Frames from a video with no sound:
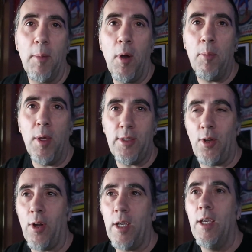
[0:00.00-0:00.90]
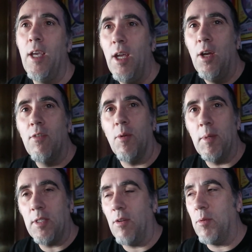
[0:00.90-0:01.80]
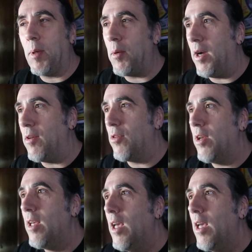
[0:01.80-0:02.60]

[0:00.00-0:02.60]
I bought PixARK for myself and my wife.